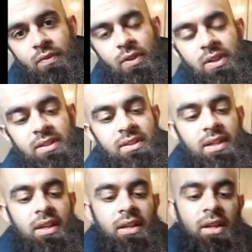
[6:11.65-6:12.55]
can see,
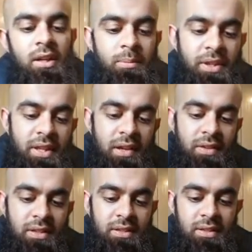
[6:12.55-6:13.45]
but there
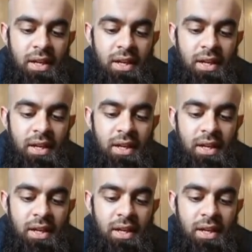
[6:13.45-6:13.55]
is,